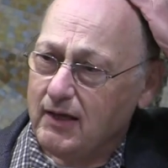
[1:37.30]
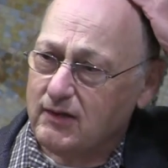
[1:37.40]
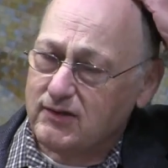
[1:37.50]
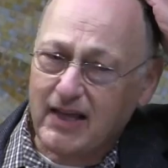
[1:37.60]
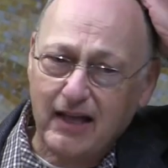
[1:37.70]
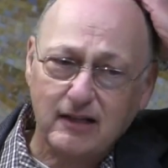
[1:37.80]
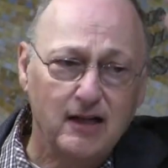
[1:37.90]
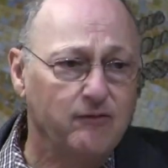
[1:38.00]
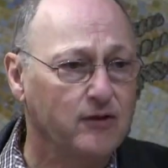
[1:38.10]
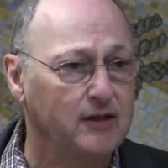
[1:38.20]
is that
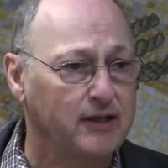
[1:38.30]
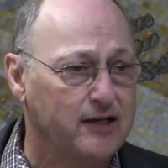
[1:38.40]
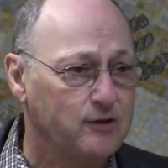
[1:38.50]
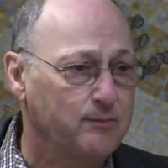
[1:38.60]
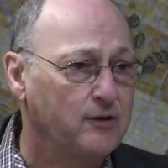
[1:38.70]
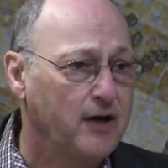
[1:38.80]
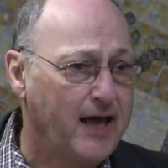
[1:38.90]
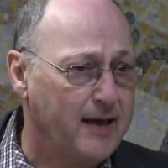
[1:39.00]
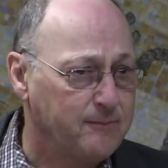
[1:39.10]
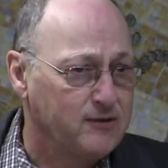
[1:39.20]
nevertheless
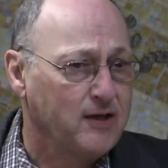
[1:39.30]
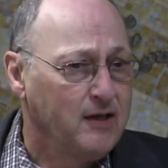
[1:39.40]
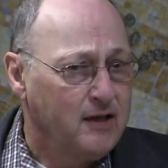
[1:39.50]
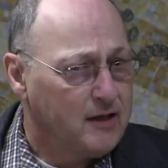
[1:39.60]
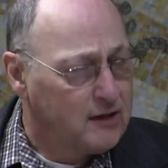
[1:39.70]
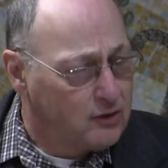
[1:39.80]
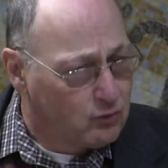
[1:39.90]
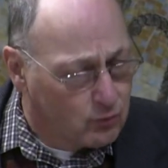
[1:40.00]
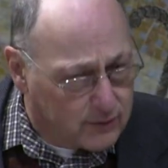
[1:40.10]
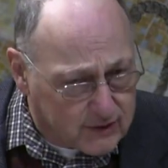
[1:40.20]
perhaps an
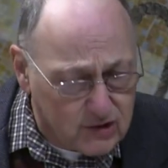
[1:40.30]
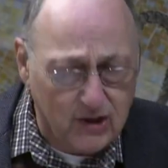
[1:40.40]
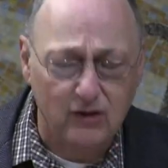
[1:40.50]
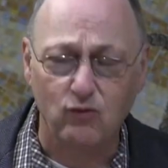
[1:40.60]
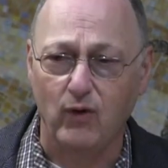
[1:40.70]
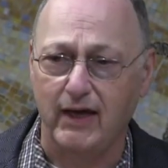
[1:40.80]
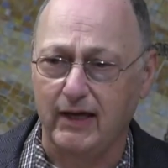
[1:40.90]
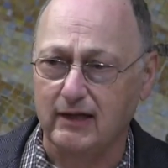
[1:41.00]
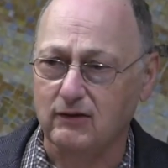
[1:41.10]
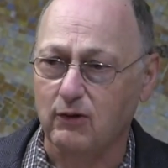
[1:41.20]
enriching
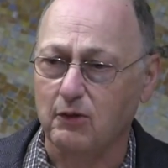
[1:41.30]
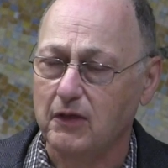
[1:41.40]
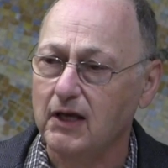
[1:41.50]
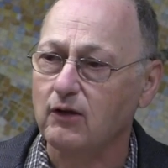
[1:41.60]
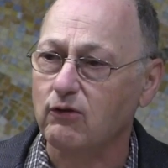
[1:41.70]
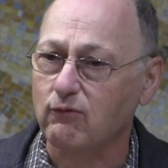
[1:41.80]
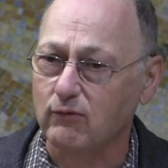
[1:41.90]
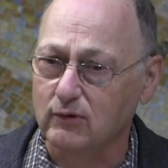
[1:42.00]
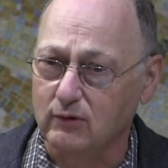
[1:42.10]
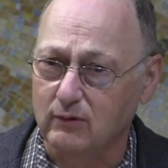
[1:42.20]
way to think
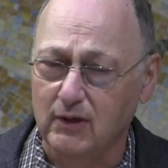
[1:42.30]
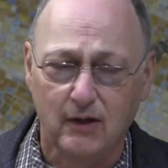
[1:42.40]
through